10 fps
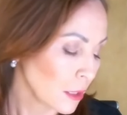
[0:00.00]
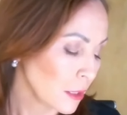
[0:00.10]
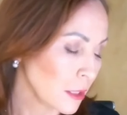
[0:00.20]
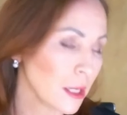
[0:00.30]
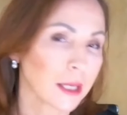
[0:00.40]

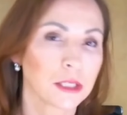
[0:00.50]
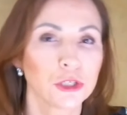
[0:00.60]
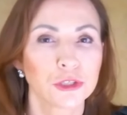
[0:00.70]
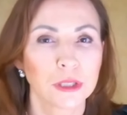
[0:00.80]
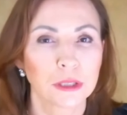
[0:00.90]
The air
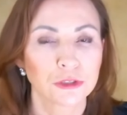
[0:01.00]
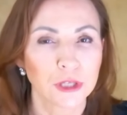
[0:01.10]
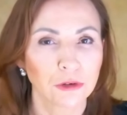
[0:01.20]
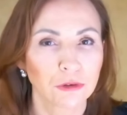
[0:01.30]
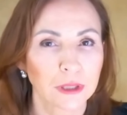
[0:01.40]
conditioning
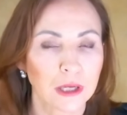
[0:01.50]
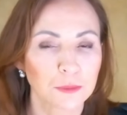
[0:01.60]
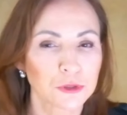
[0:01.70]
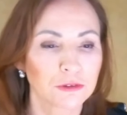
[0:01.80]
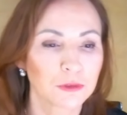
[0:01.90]
generally
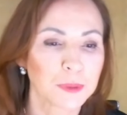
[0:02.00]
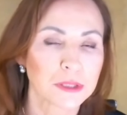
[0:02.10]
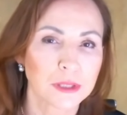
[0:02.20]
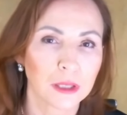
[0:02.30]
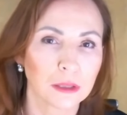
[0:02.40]
comes off a
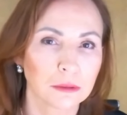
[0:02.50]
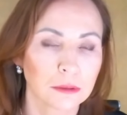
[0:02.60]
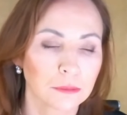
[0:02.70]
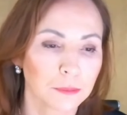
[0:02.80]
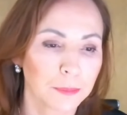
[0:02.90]
bit second
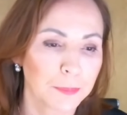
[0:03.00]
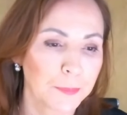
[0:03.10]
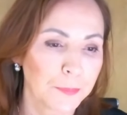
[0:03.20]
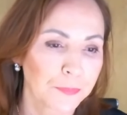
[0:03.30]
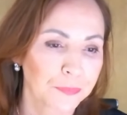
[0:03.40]

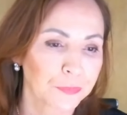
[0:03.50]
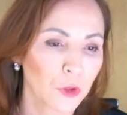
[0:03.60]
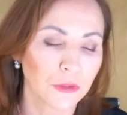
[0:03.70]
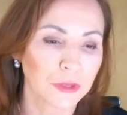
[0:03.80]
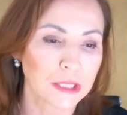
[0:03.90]

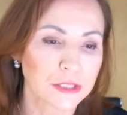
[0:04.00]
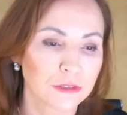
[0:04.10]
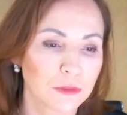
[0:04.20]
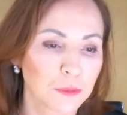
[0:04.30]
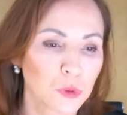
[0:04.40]
on the
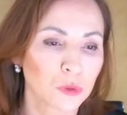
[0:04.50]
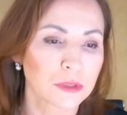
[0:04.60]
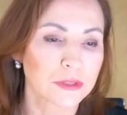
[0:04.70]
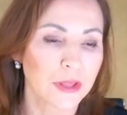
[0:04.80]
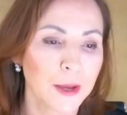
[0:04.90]
list of
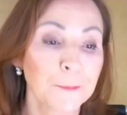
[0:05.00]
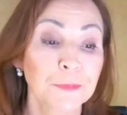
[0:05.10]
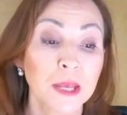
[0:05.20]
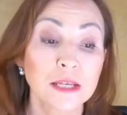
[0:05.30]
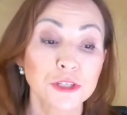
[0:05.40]
importance there.
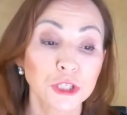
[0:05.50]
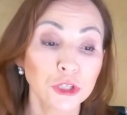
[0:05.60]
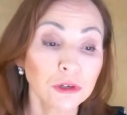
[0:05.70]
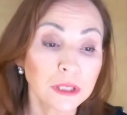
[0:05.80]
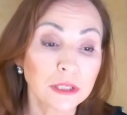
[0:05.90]

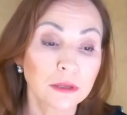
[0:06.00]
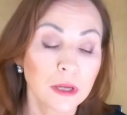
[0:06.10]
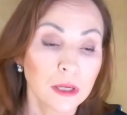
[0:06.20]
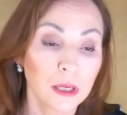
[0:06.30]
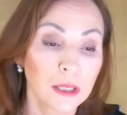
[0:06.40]
Security.
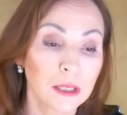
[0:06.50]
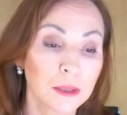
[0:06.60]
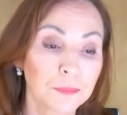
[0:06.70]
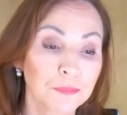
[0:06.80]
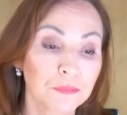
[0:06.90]

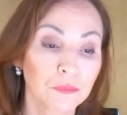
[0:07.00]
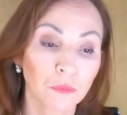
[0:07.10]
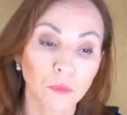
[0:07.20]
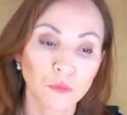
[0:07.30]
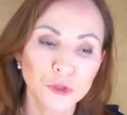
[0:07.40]

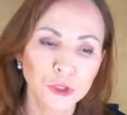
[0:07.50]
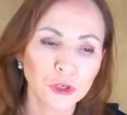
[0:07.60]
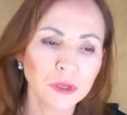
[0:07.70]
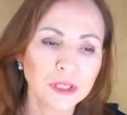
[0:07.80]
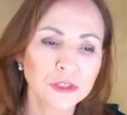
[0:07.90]

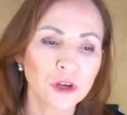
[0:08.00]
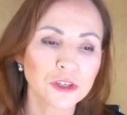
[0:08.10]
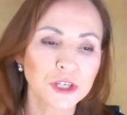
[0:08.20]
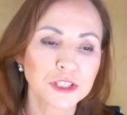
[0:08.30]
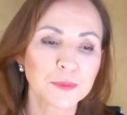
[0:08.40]
Security is not
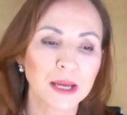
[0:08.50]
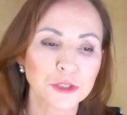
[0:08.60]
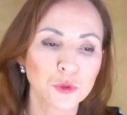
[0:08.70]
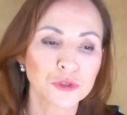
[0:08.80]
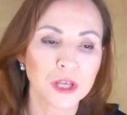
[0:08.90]
just about
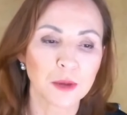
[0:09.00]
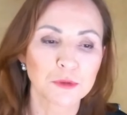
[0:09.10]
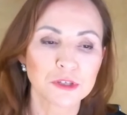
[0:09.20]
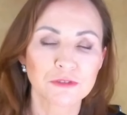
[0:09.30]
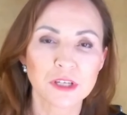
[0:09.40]
doors,
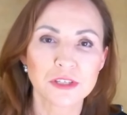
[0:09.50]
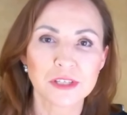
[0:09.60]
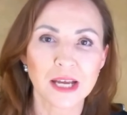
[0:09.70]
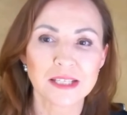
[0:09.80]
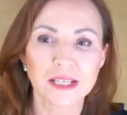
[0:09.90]
cameras,
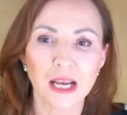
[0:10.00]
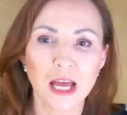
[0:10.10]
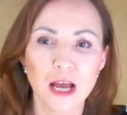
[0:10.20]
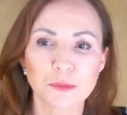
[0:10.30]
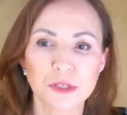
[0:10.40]
fences, gates, and
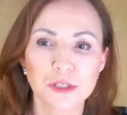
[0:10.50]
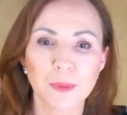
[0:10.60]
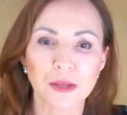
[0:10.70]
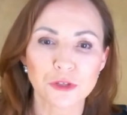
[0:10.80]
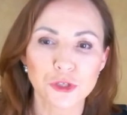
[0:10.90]
alarms. It's
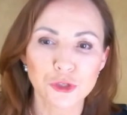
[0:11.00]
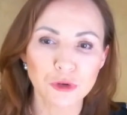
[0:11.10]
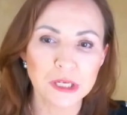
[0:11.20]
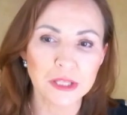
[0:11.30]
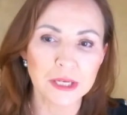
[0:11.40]
about the
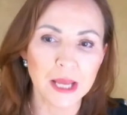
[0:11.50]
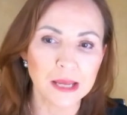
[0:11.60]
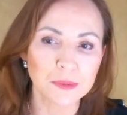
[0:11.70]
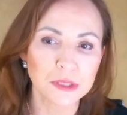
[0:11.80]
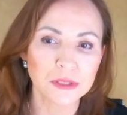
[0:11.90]
street, the
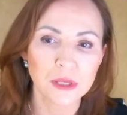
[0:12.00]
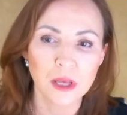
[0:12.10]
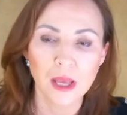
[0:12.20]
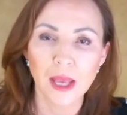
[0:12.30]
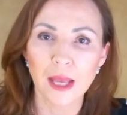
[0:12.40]
neighbours,
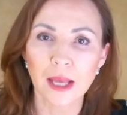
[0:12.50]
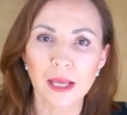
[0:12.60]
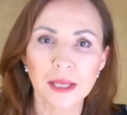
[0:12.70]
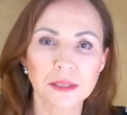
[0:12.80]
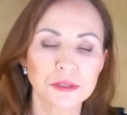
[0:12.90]

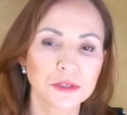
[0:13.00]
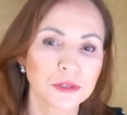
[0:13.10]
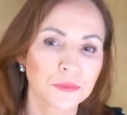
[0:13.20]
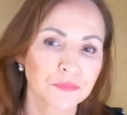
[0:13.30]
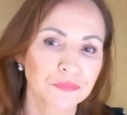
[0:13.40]
and
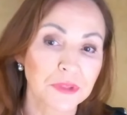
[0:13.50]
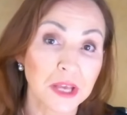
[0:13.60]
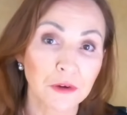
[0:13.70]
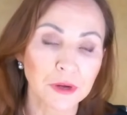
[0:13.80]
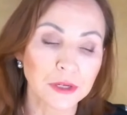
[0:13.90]
the
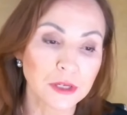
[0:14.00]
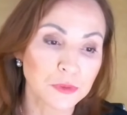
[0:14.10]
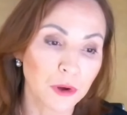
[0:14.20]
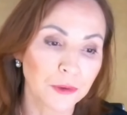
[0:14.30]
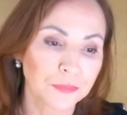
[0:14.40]
area
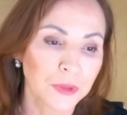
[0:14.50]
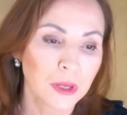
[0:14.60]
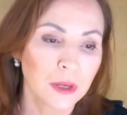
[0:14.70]
as well.